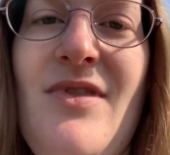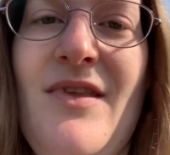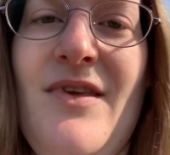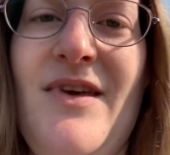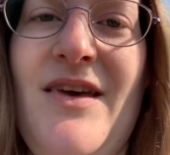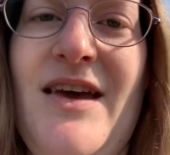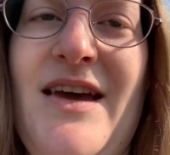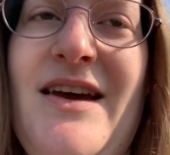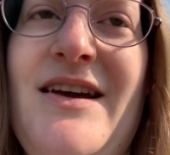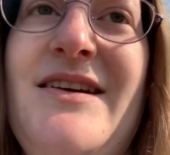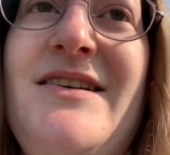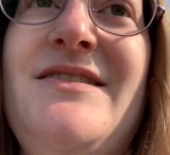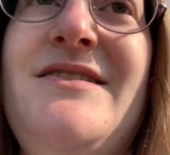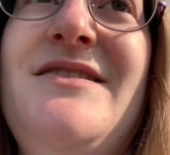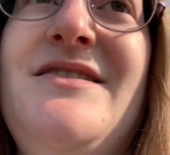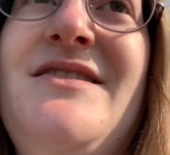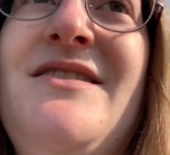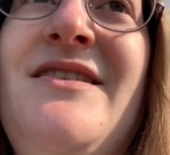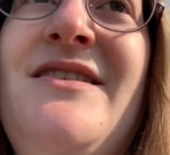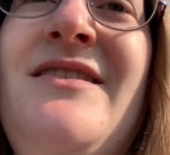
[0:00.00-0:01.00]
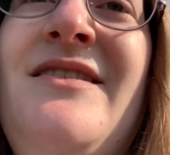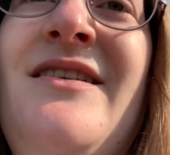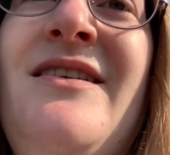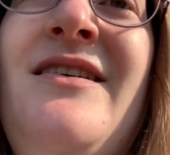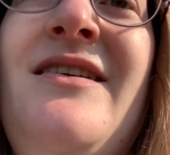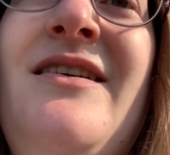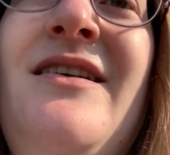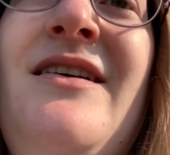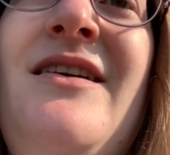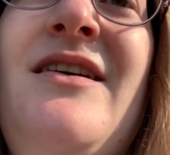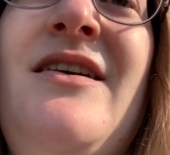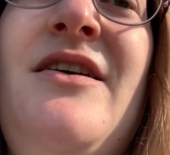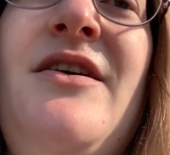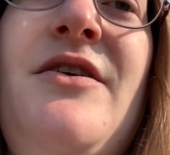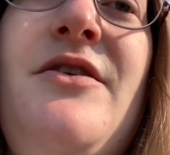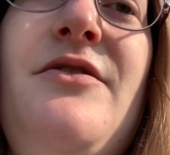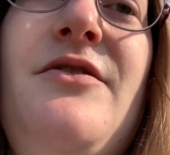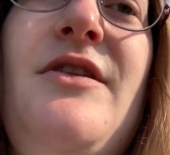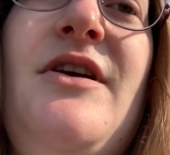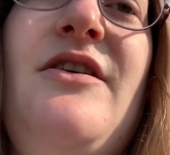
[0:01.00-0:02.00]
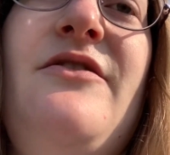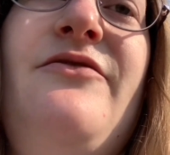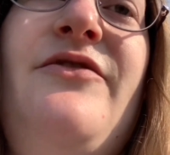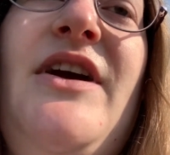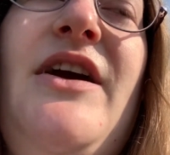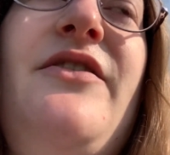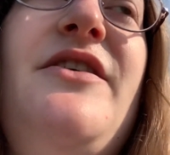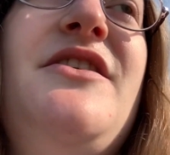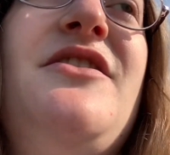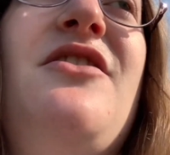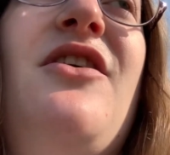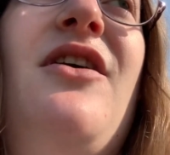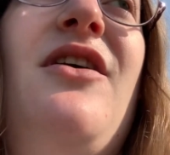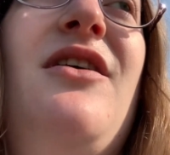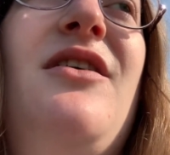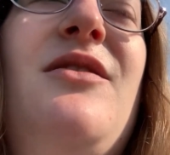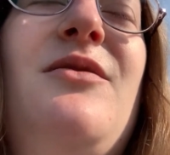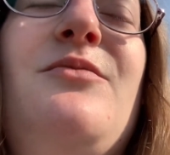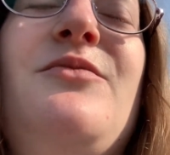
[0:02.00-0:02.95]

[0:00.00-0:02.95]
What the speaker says: And they're very calm